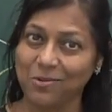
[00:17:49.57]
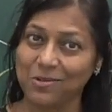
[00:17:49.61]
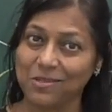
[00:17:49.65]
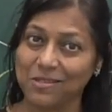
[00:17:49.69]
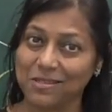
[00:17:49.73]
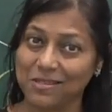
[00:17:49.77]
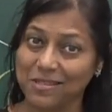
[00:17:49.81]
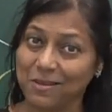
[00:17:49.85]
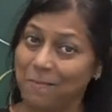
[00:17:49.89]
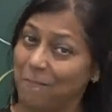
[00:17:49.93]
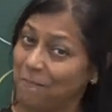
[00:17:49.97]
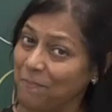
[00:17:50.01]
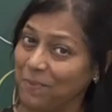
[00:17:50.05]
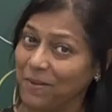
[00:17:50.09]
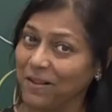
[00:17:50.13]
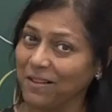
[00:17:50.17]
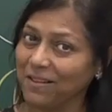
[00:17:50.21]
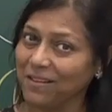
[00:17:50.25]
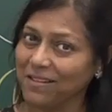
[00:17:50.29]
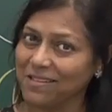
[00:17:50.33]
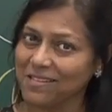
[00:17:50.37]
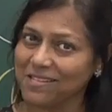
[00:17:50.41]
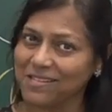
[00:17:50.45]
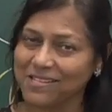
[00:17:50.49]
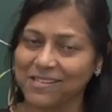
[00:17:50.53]

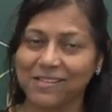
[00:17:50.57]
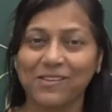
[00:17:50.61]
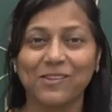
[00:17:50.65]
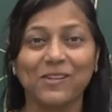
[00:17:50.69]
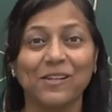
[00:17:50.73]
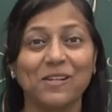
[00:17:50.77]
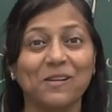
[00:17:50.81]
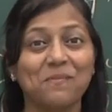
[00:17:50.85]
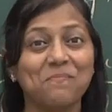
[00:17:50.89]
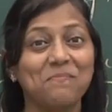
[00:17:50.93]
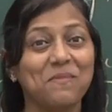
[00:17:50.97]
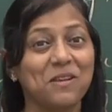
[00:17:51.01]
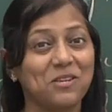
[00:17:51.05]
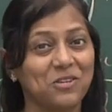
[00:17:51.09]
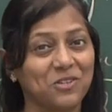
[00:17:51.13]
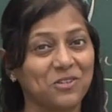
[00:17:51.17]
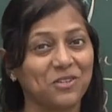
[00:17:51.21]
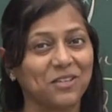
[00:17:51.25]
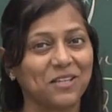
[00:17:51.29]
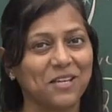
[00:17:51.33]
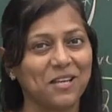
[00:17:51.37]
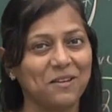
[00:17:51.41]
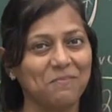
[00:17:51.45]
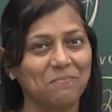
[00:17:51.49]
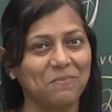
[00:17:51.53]
simple circular measure
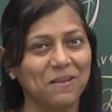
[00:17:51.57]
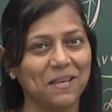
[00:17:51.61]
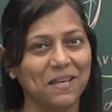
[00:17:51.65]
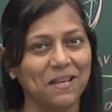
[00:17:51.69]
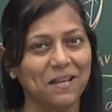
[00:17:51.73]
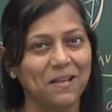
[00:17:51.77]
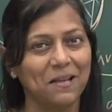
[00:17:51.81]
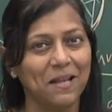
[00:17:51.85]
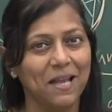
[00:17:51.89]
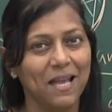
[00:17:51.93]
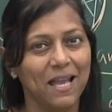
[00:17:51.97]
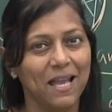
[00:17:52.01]
can be.